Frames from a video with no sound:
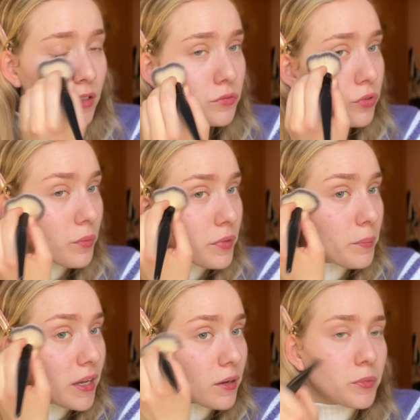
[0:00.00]
from the
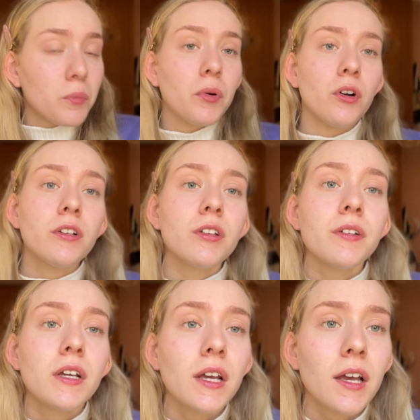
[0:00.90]
makeup you put.
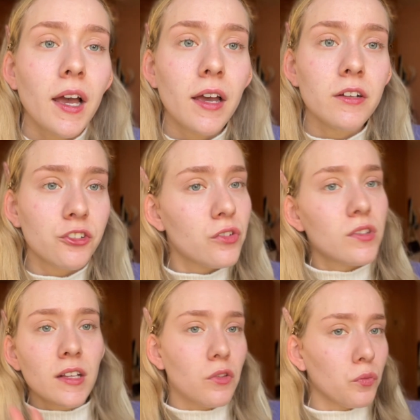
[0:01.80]
It just
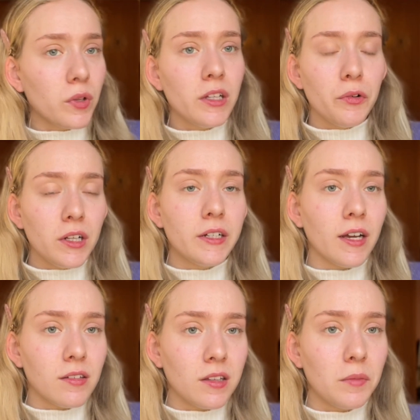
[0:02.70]
sits really, really
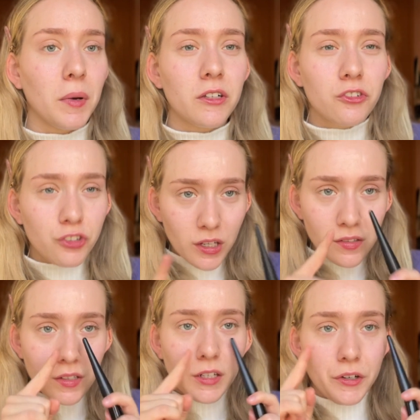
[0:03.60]
nicely, but
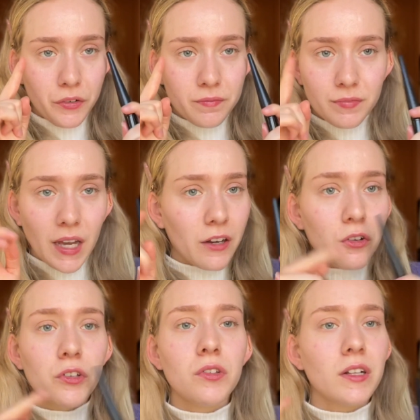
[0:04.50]
just here. I
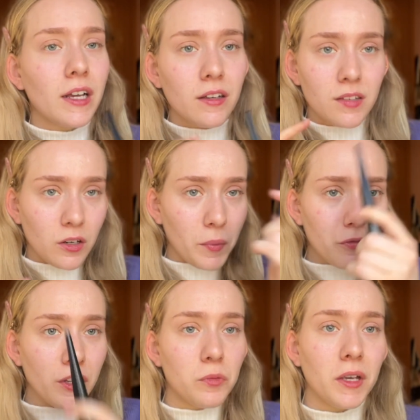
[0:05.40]
don't use it, like I said, on my
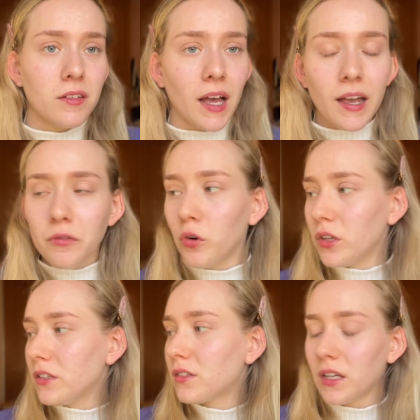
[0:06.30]
face because I have
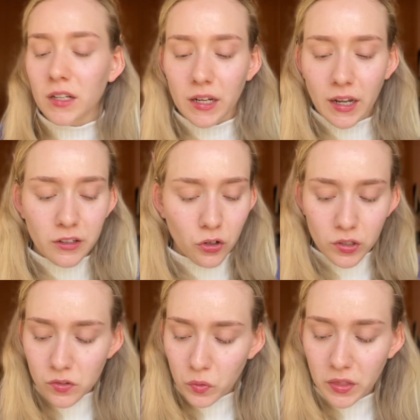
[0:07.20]
oily skin, and I
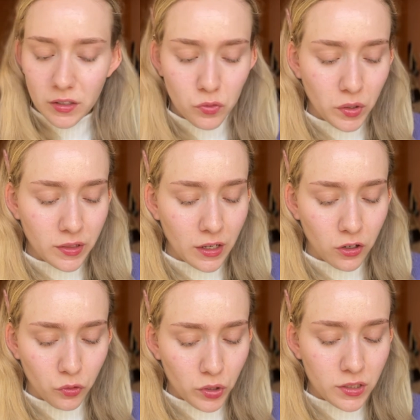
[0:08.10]
noticed with this one that on
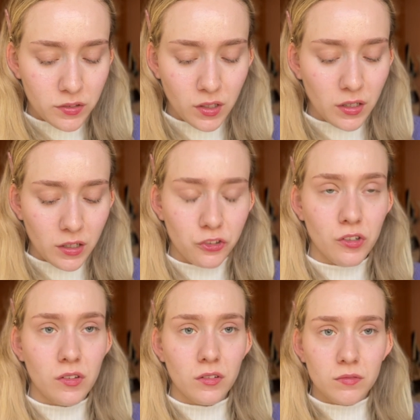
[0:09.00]
oily skin, it
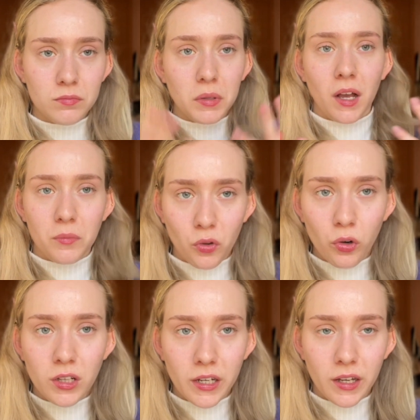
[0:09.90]
just becomes
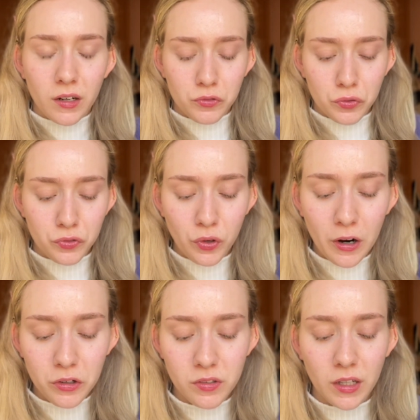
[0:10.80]
oily again after a few
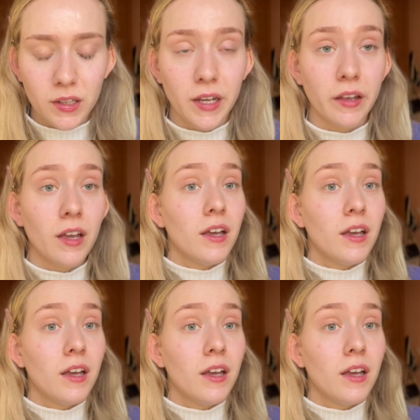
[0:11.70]
hours. Unlike